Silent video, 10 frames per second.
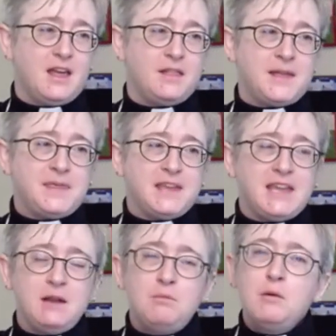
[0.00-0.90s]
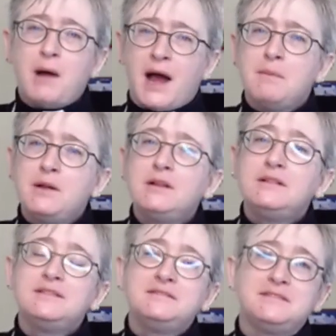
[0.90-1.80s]
that the Hebrew Bible
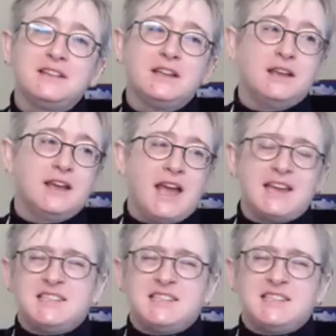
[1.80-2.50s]
has